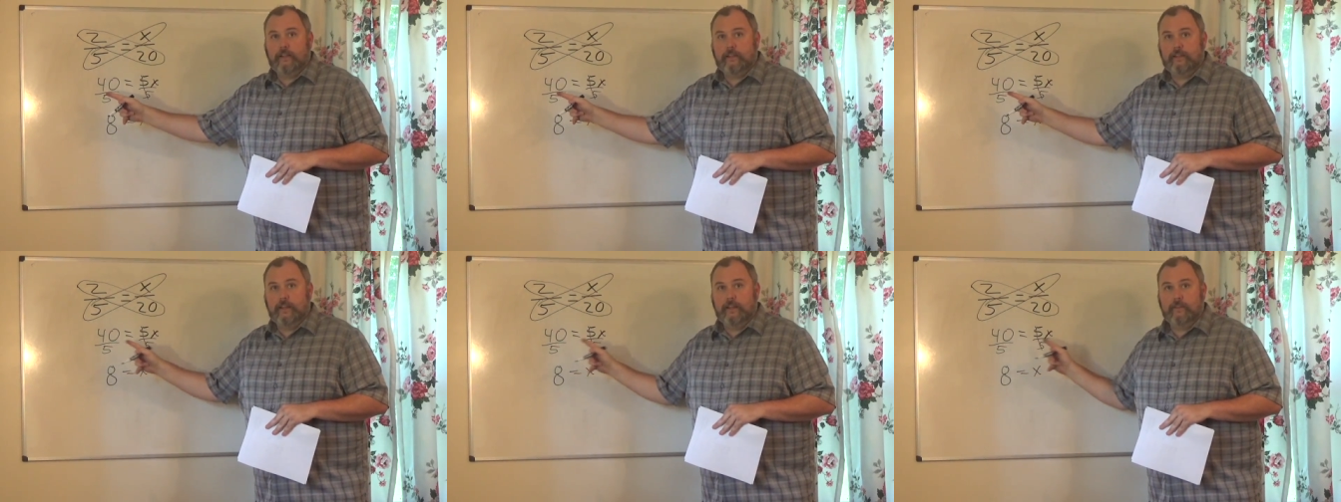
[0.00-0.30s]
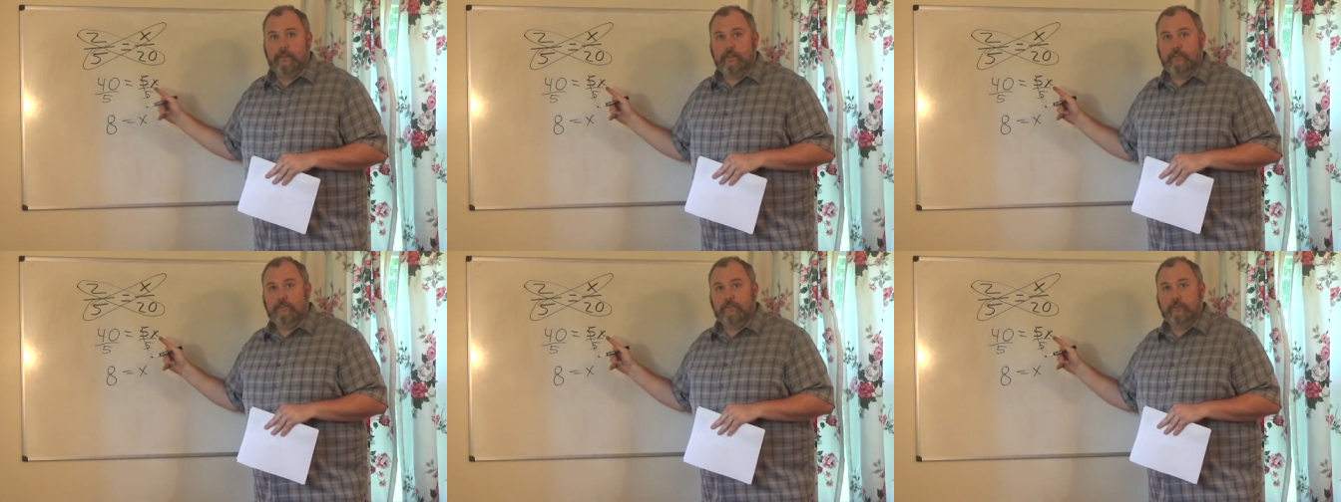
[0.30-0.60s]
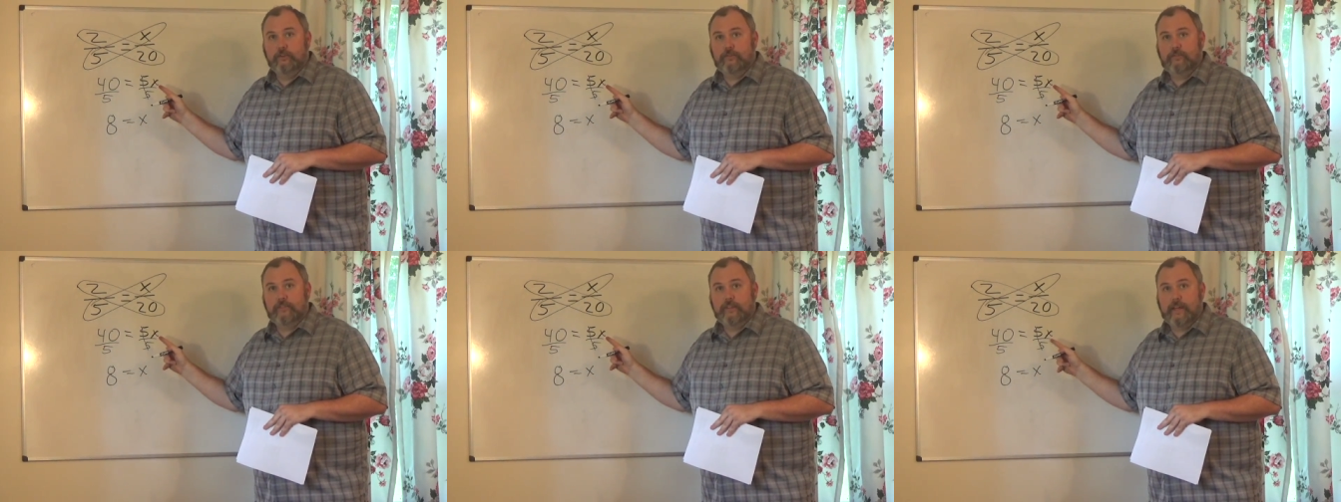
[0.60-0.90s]
get this
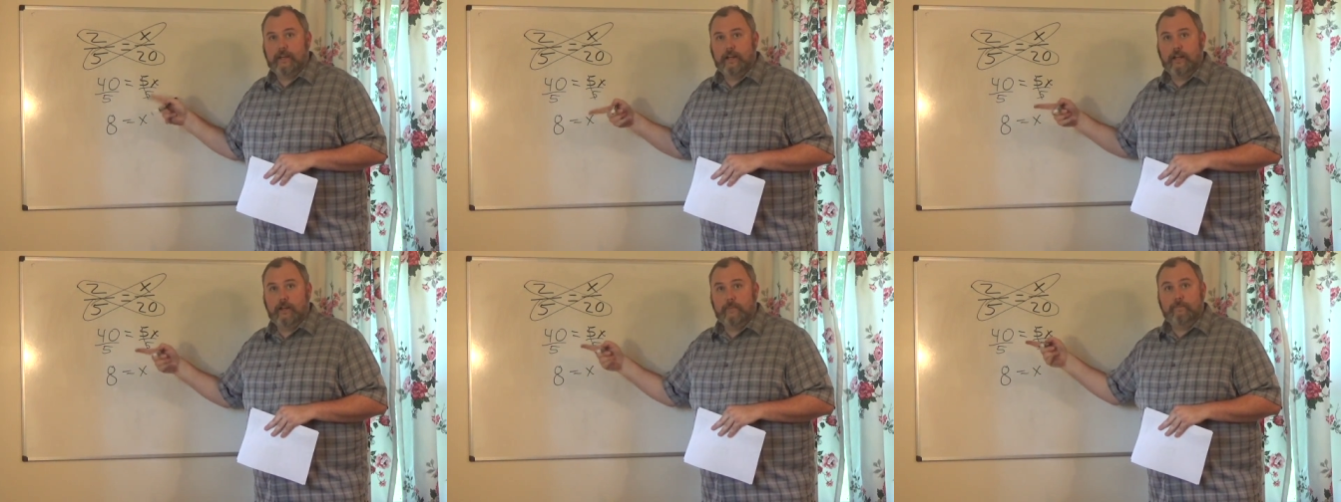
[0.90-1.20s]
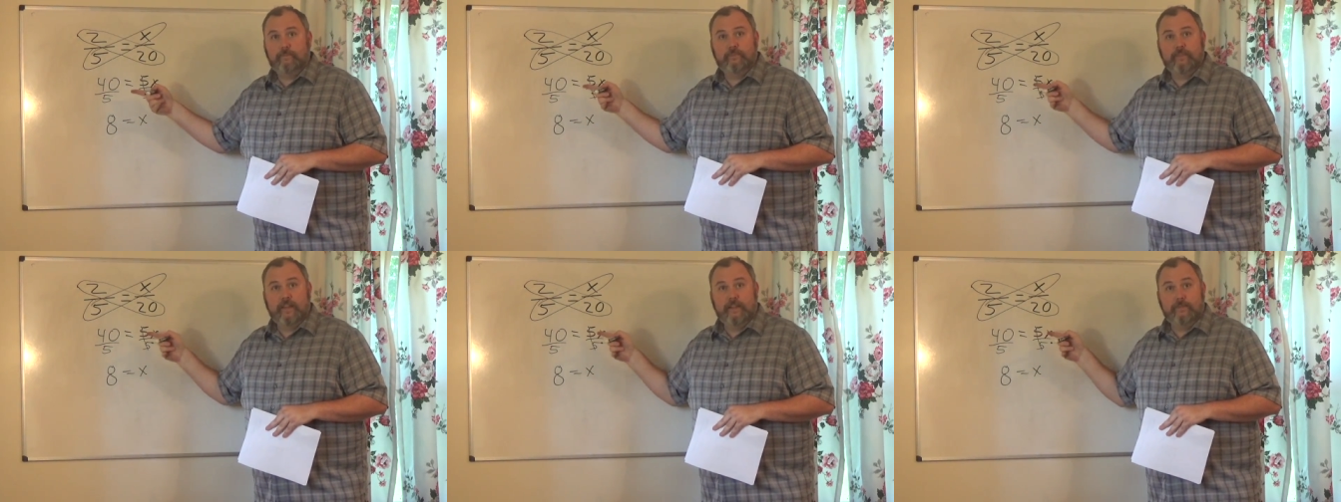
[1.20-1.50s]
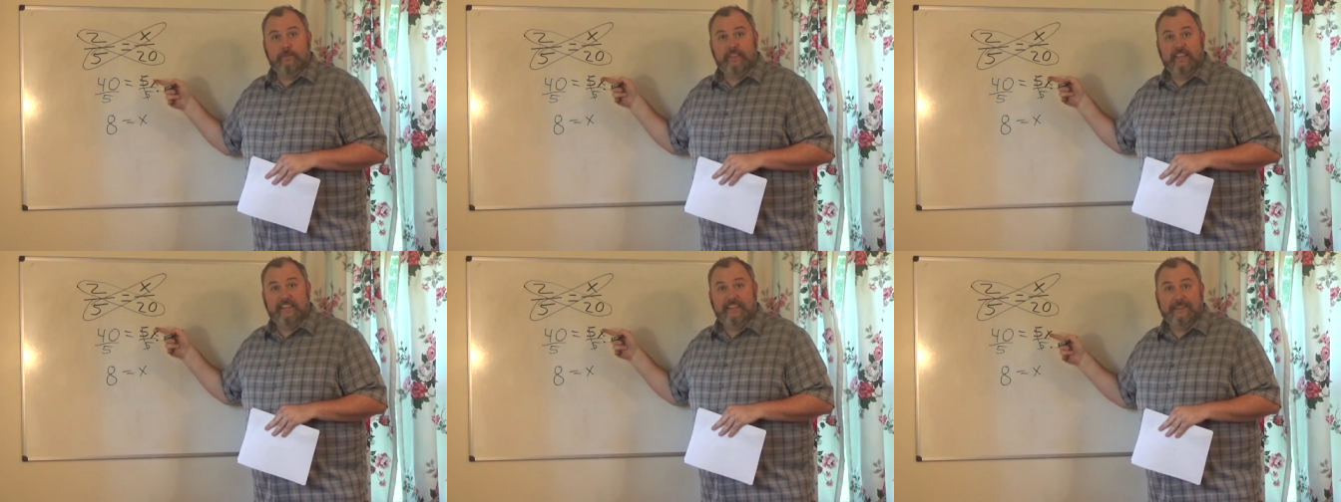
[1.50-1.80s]
new setup,
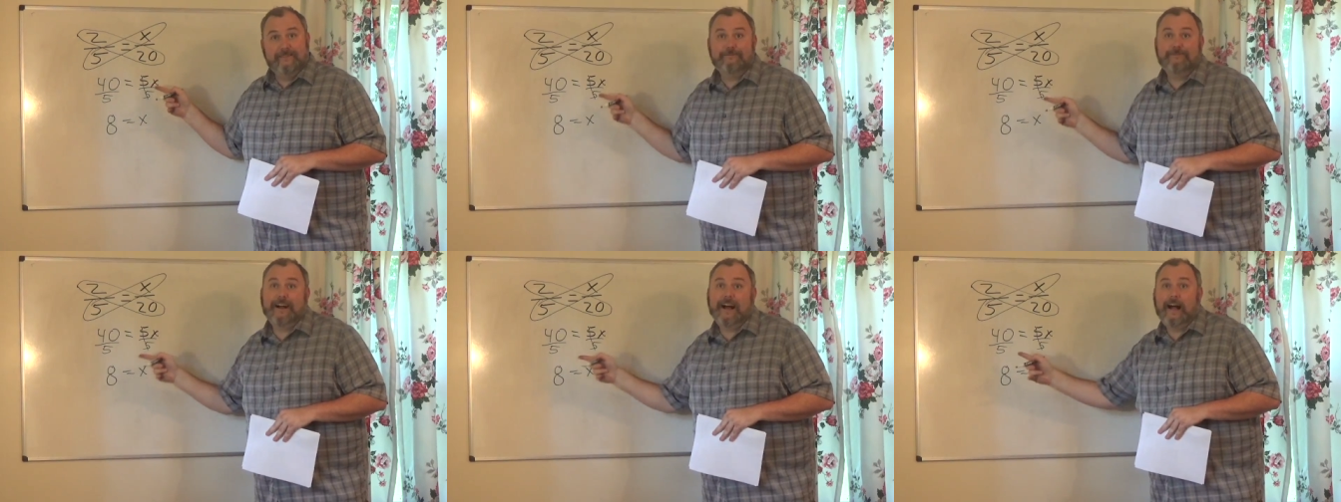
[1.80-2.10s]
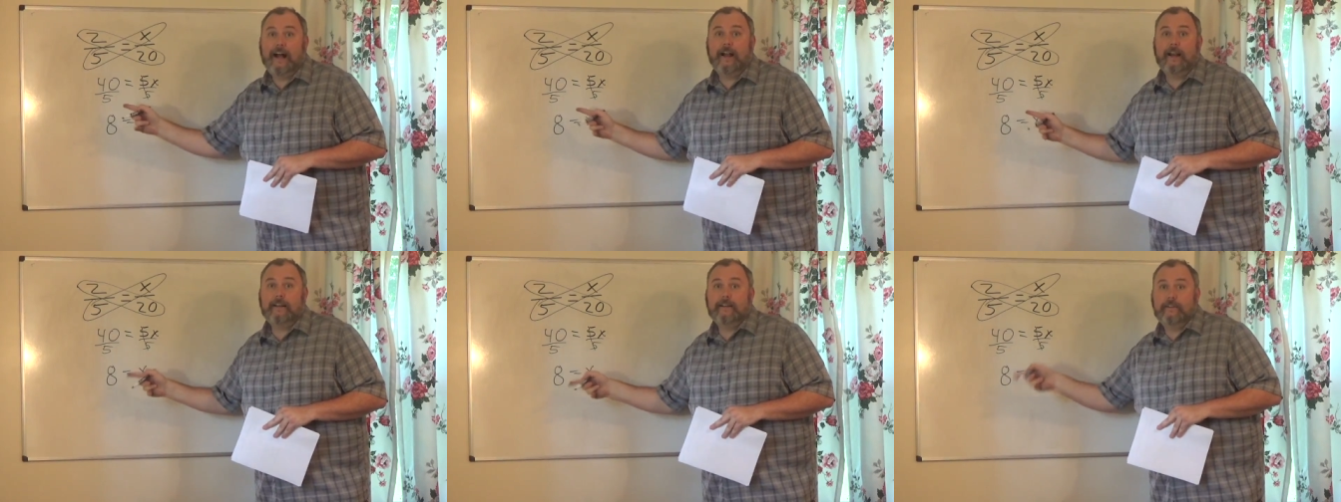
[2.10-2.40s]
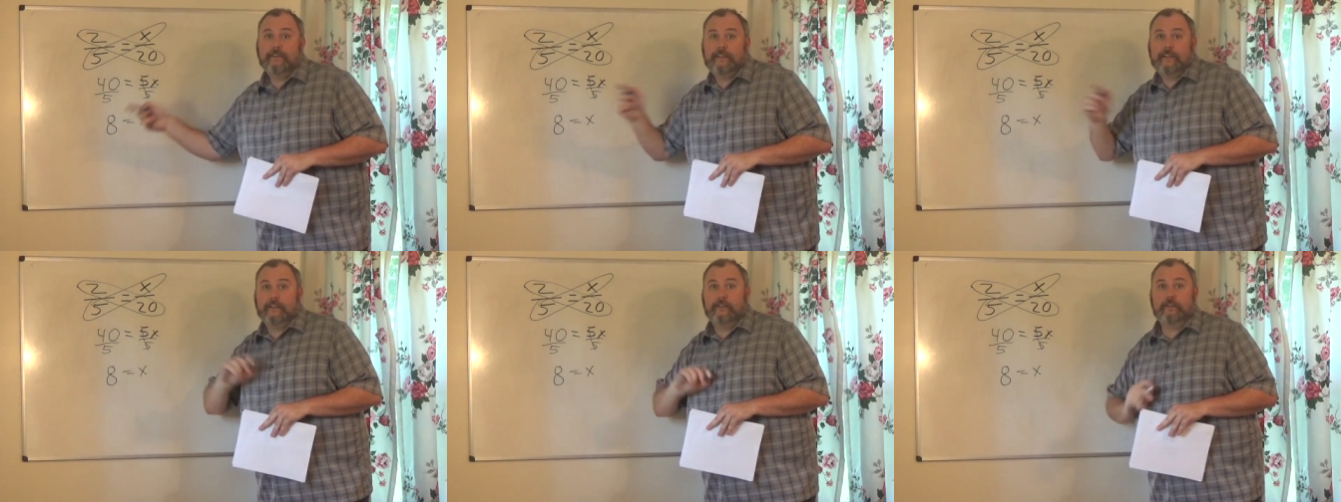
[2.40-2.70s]
then divide
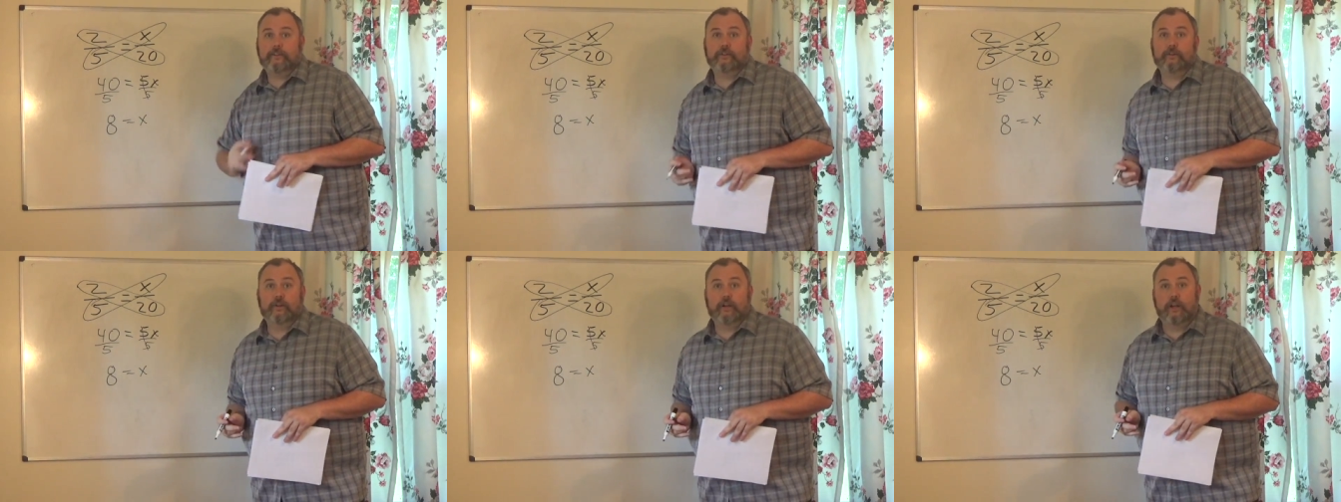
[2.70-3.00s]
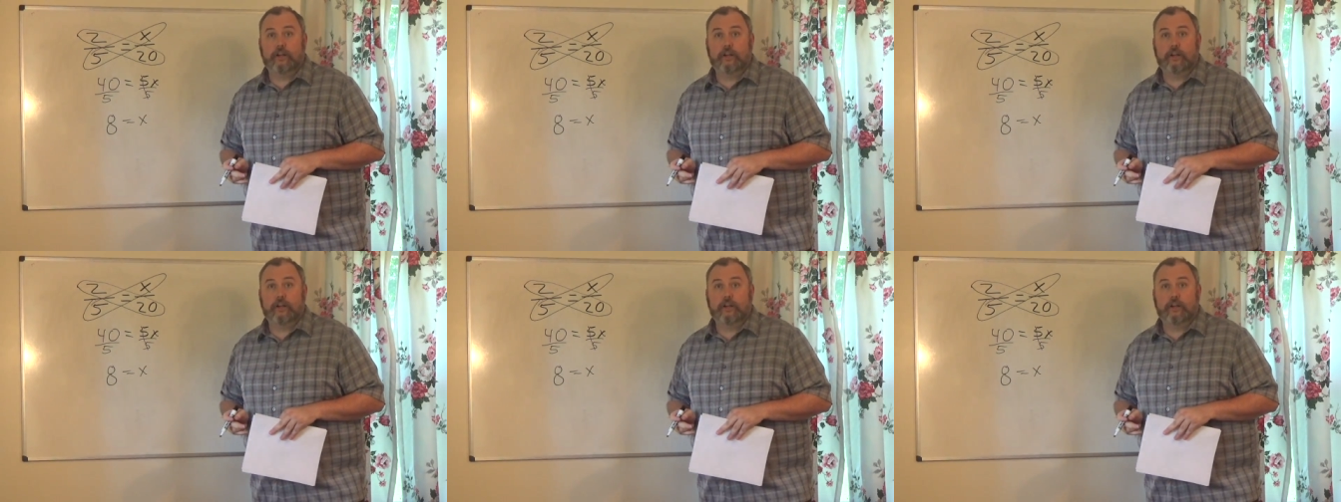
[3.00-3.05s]
to get your